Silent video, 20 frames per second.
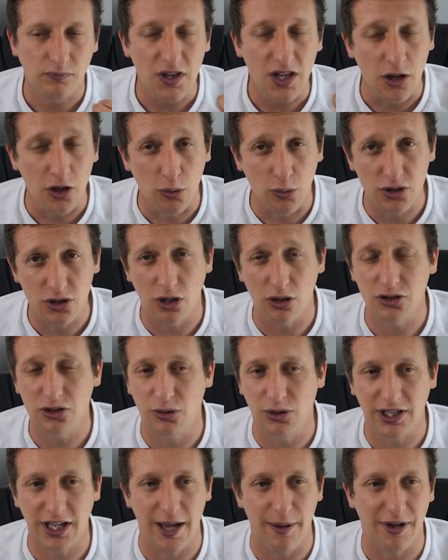There was also
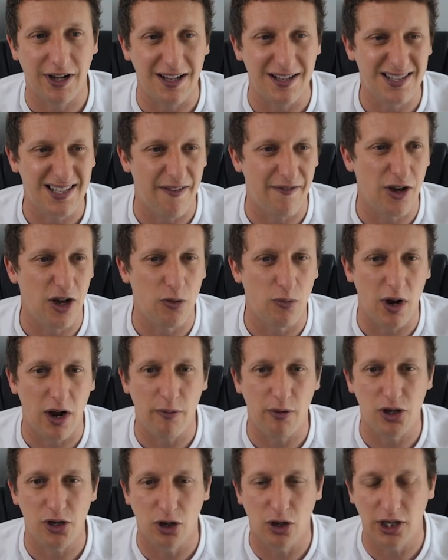a game against Everton where
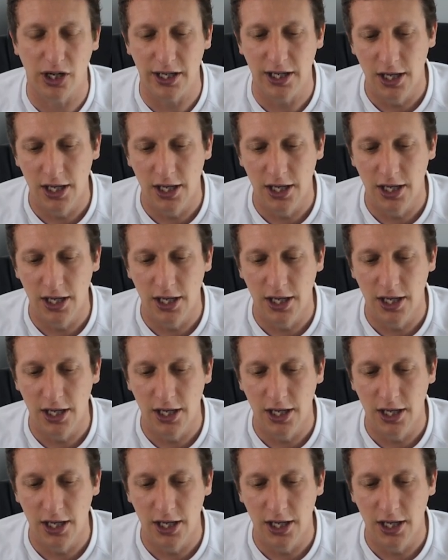we'd only